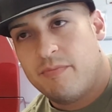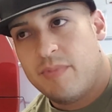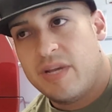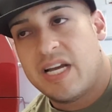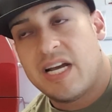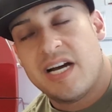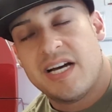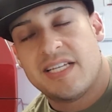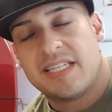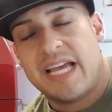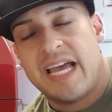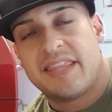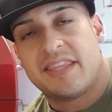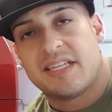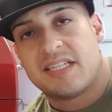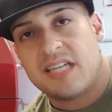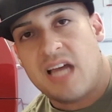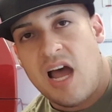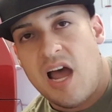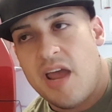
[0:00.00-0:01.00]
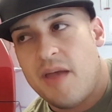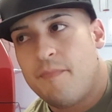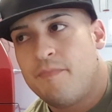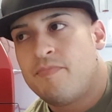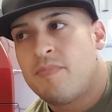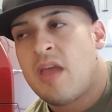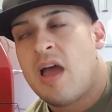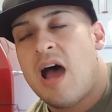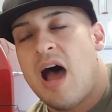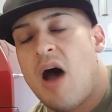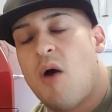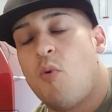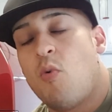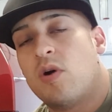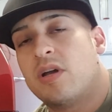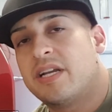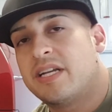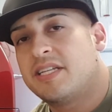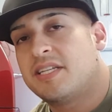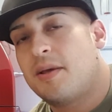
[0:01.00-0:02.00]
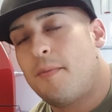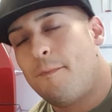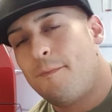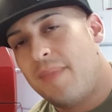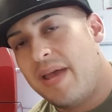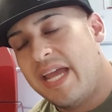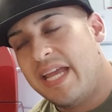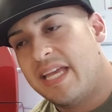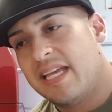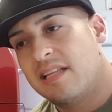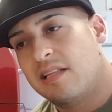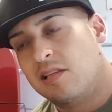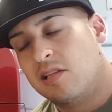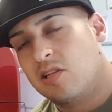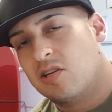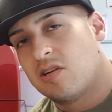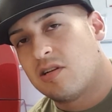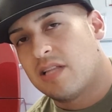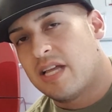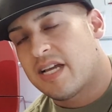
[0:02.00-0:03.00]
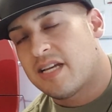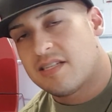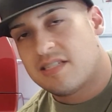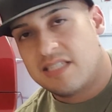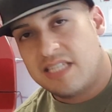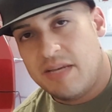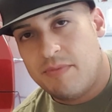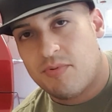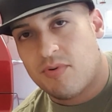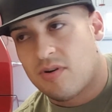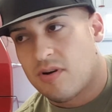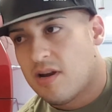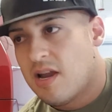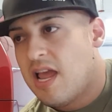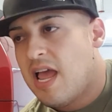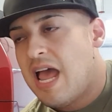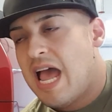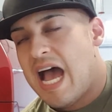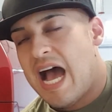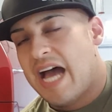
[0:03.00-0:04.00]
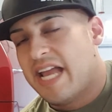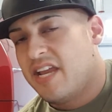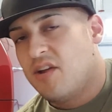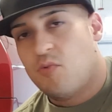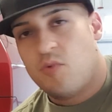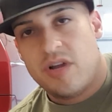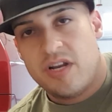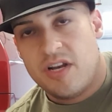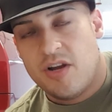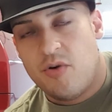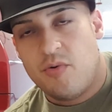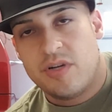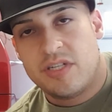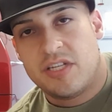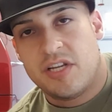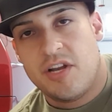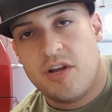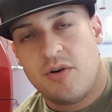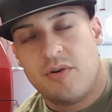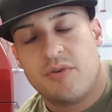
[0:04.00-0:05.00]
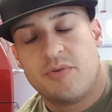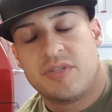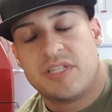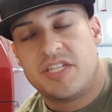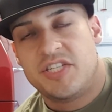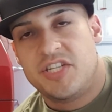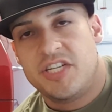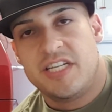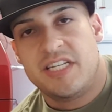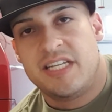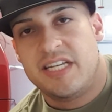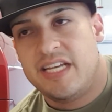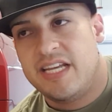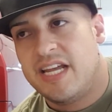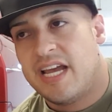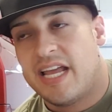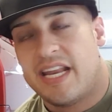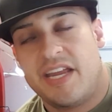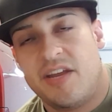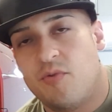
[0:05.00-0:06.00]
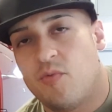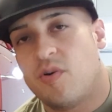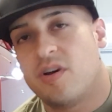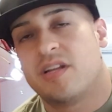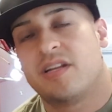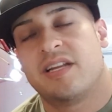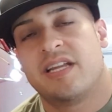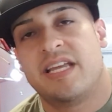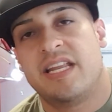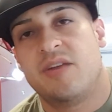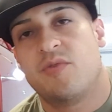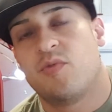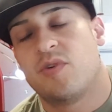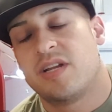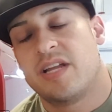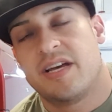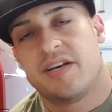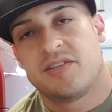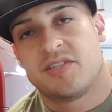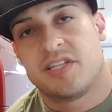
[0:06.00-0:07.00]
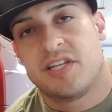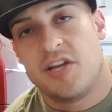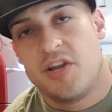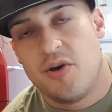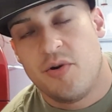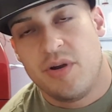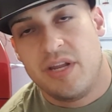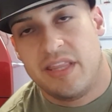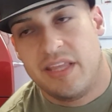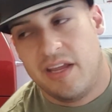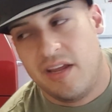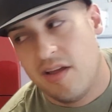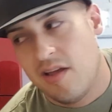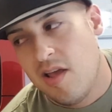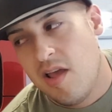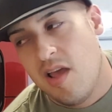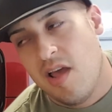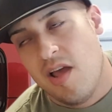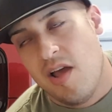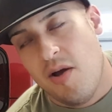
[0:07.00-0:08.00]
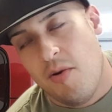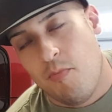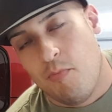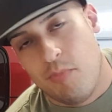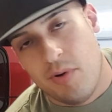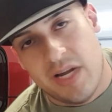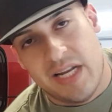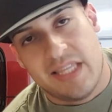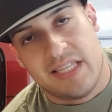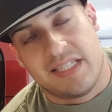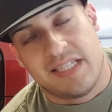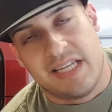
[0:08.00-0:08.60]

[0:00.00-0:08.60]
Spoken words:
because at the time I wanted to make it look like a sleeper. I didn't want no one to know it was a GT. I didn't want anyone else to know anything, but at